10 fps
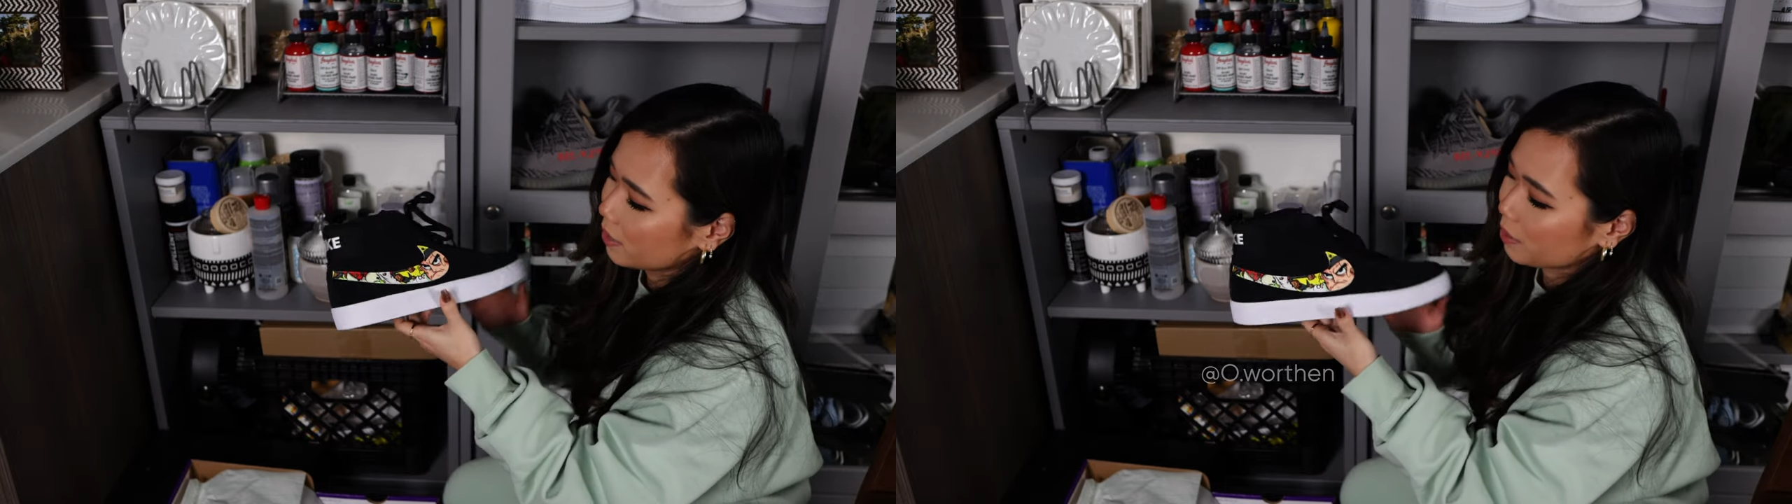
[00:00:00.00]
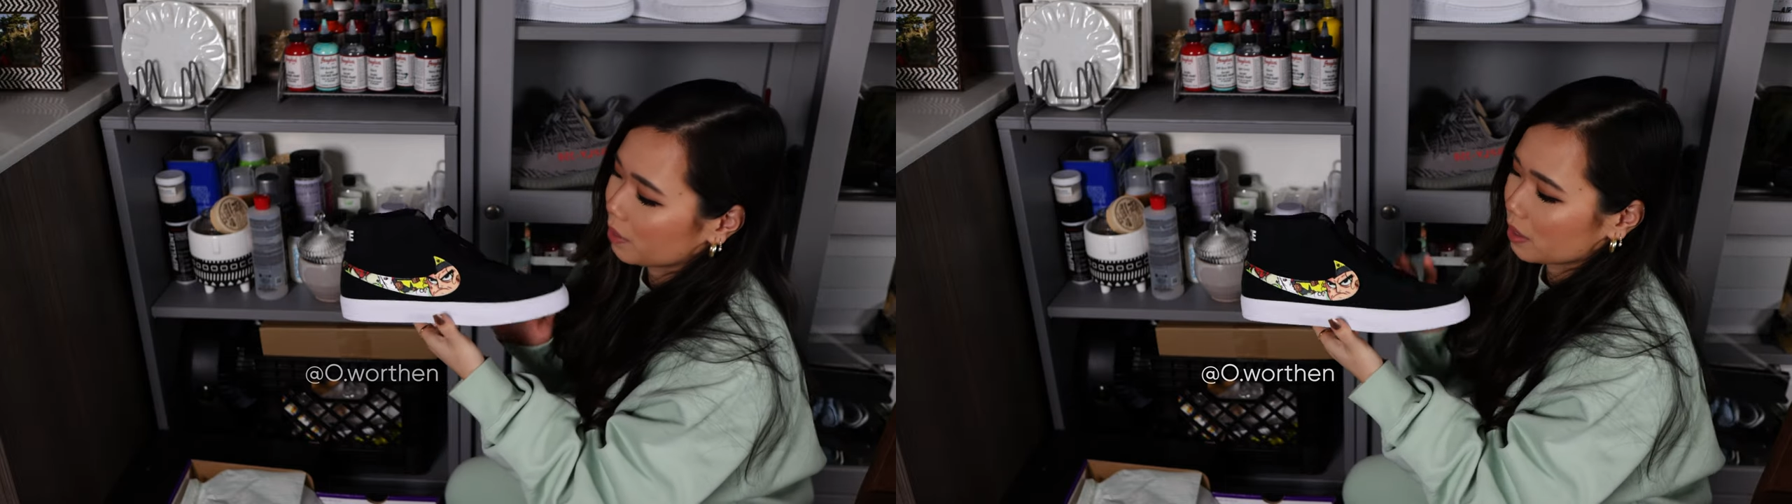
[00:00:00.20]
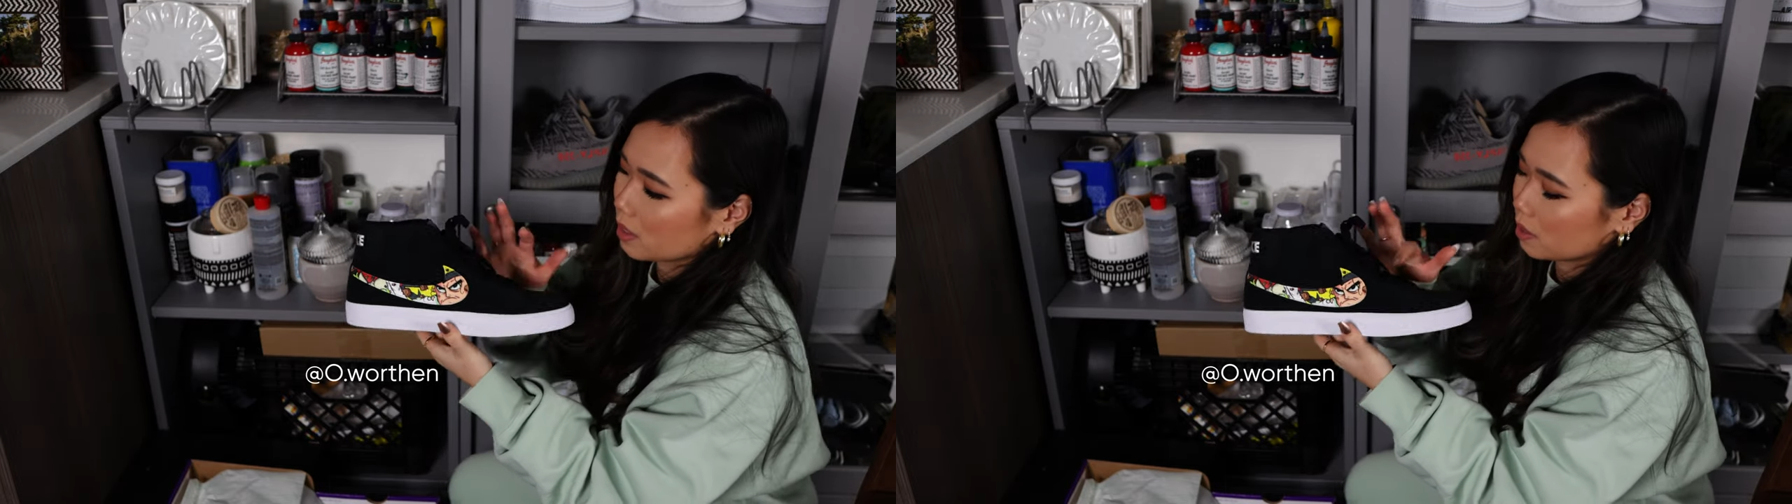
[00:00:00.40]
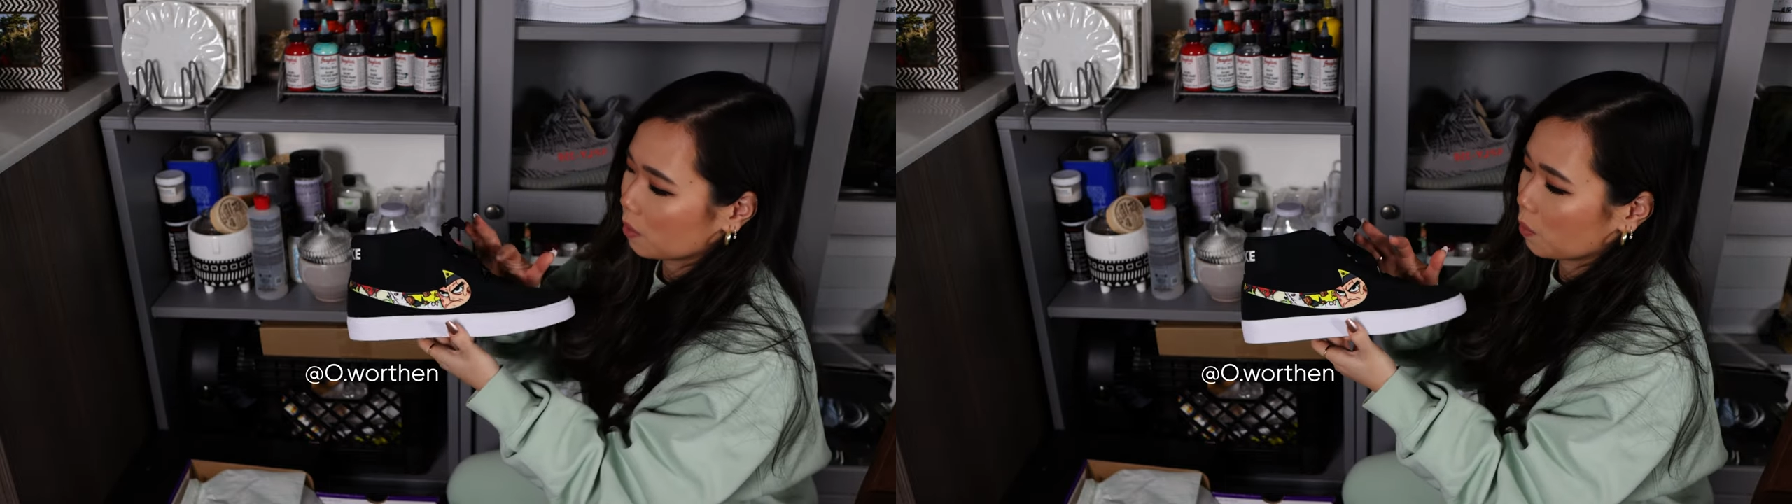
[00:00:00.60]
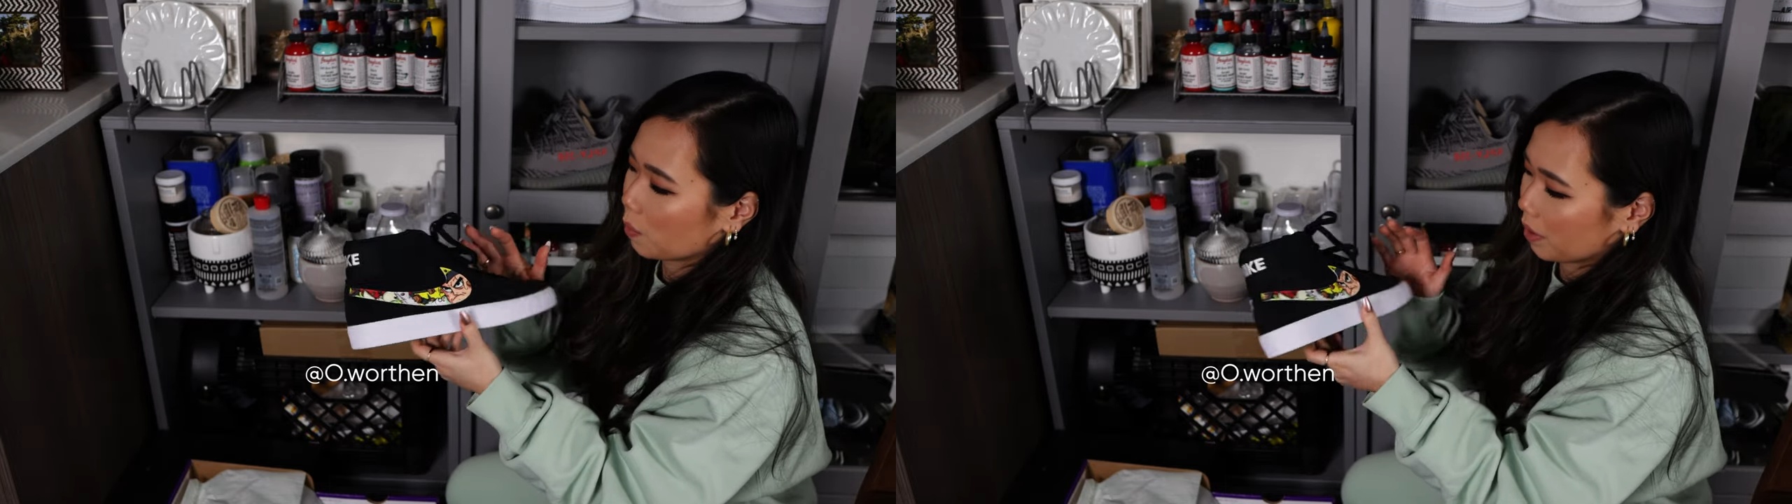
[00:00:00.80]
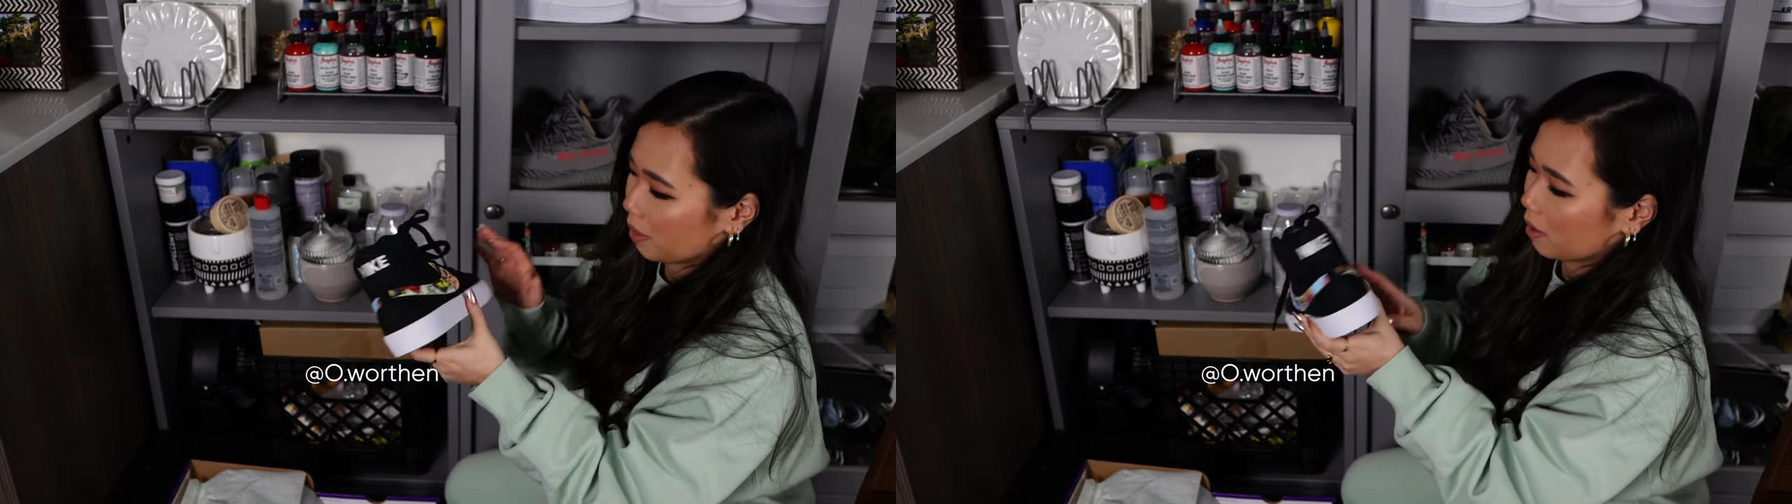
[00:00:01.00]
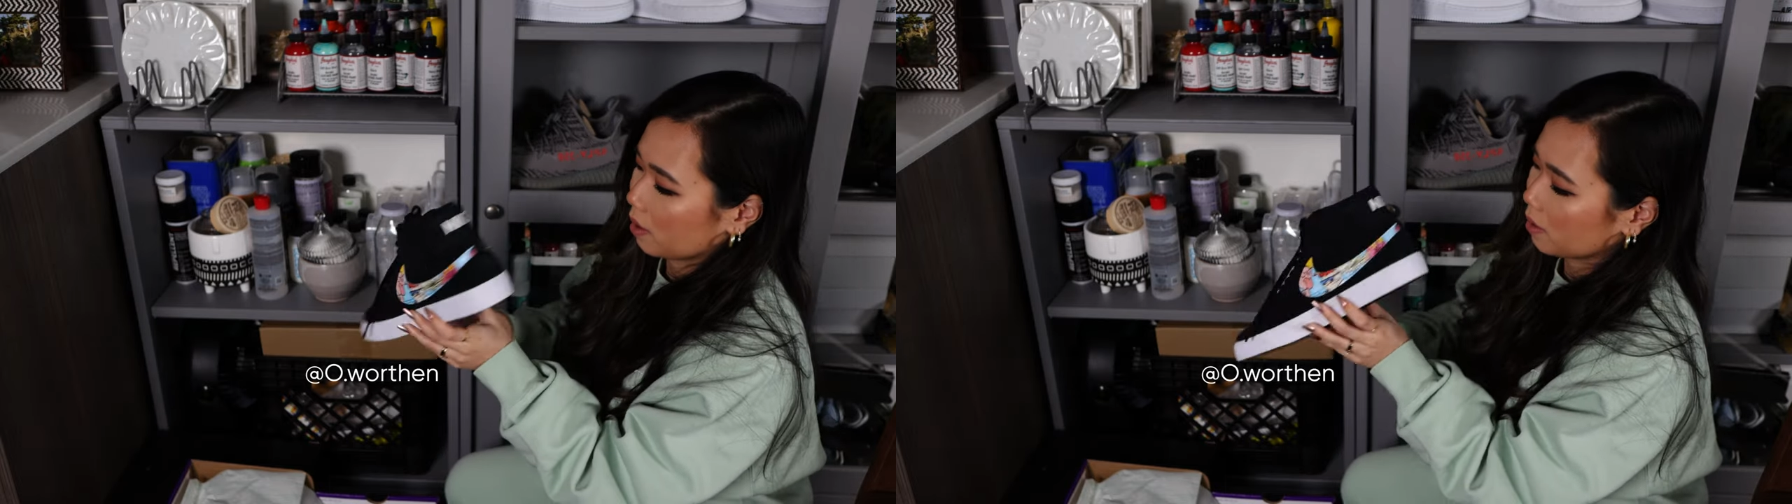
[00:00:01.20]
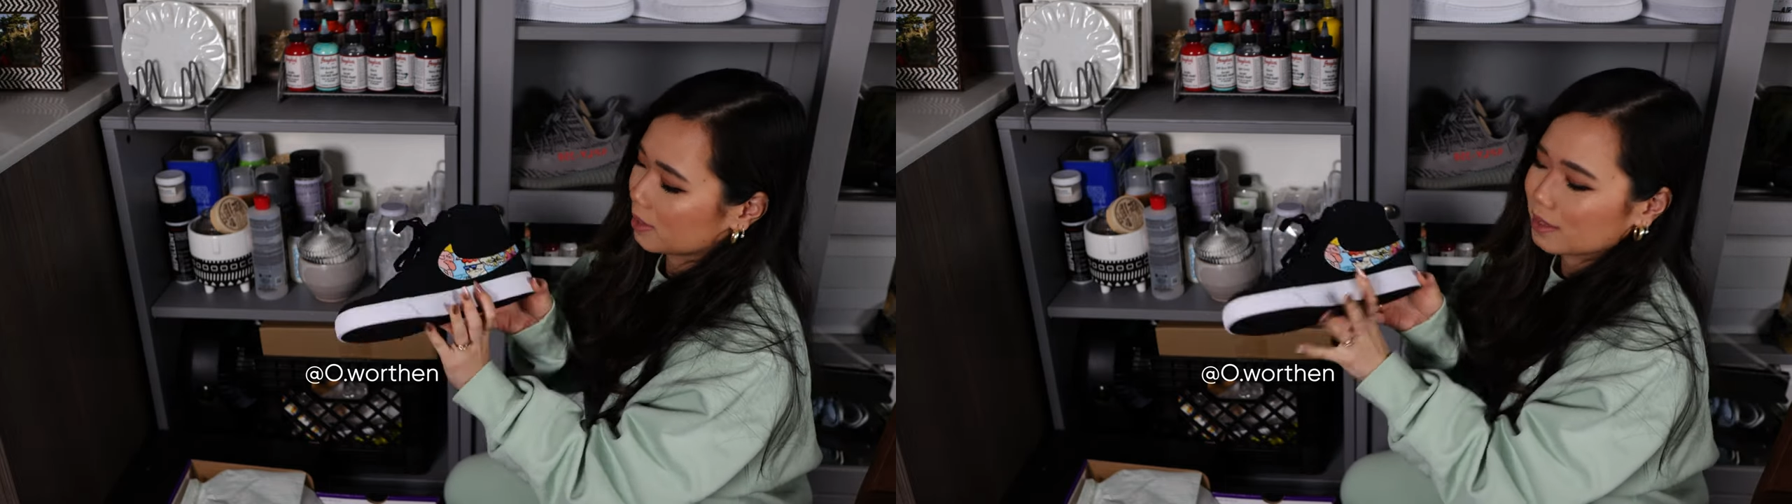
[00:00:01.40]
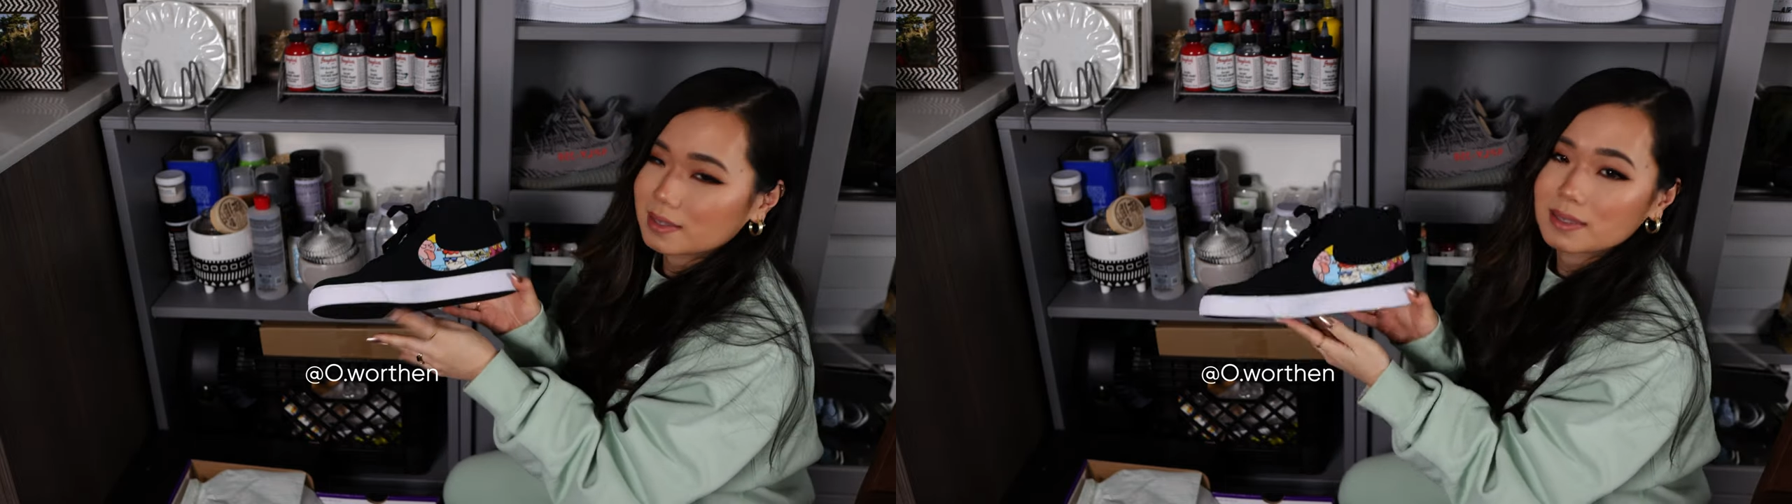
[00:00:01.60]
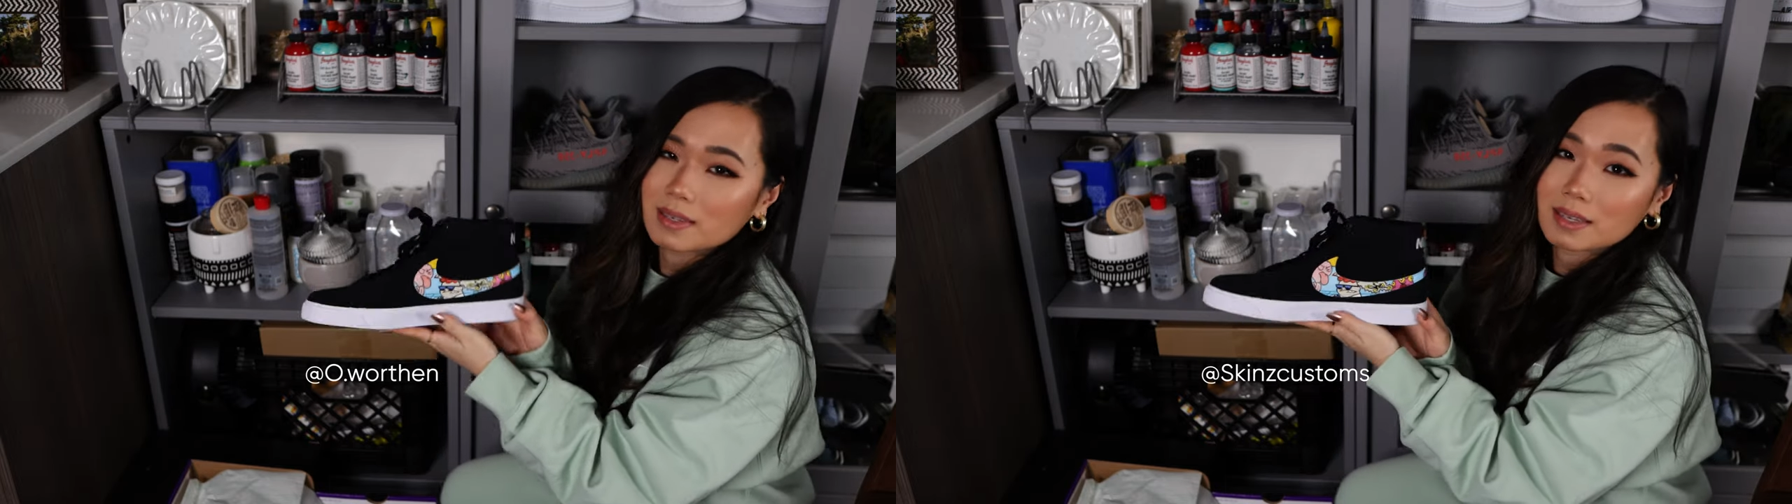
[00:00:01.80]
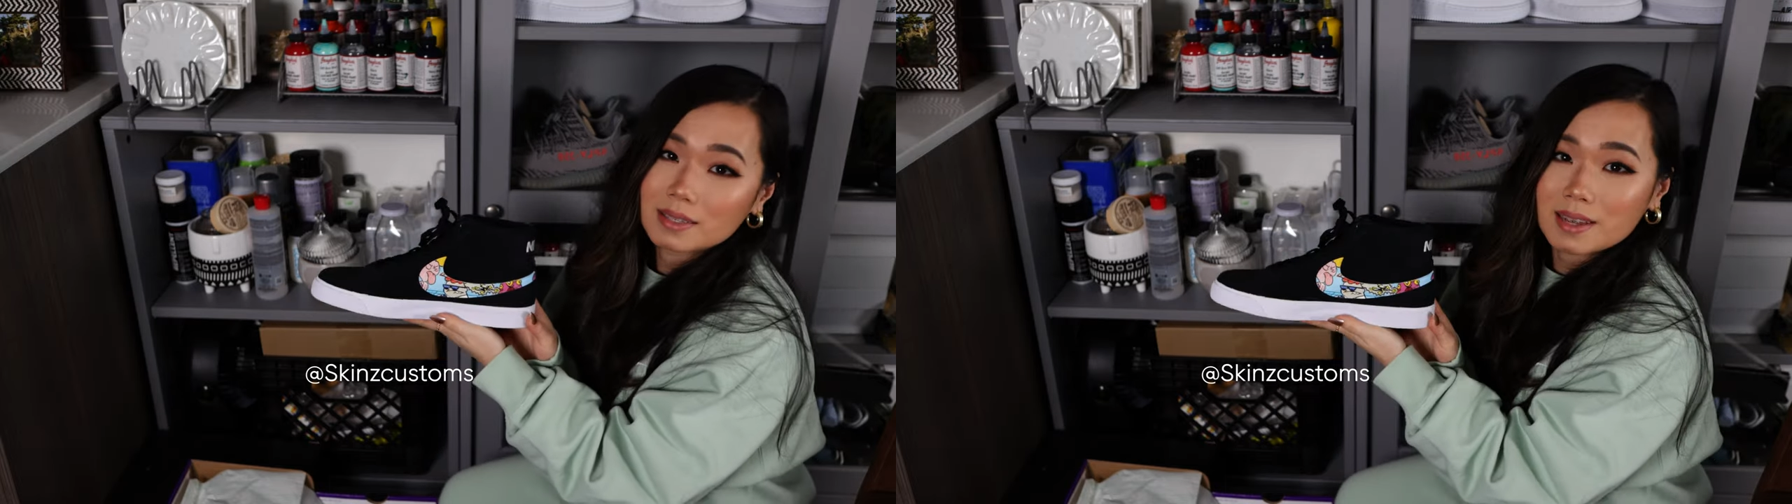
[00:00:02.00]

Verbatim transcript: So this is a Worthen. This is Skins